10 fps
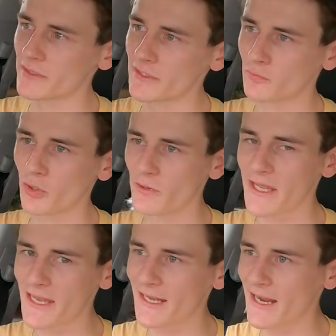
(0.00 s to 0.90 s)
As you can probably
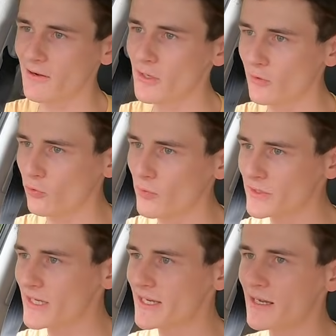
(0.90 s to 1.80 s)
hear now, you can
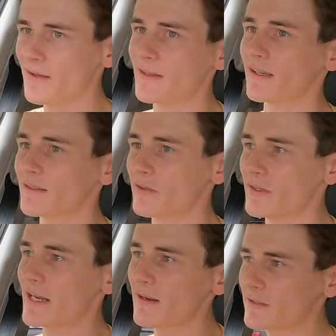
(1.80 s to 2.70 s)
almost hear nothing. So
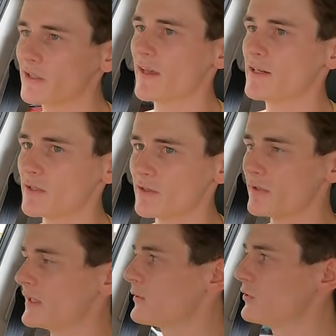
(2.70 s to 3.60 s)
the sound insulation is
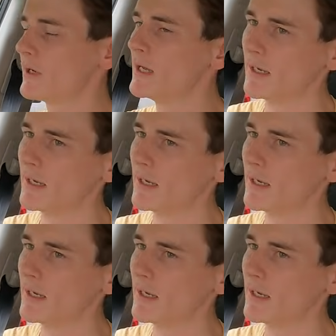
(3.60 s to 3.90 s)
really good.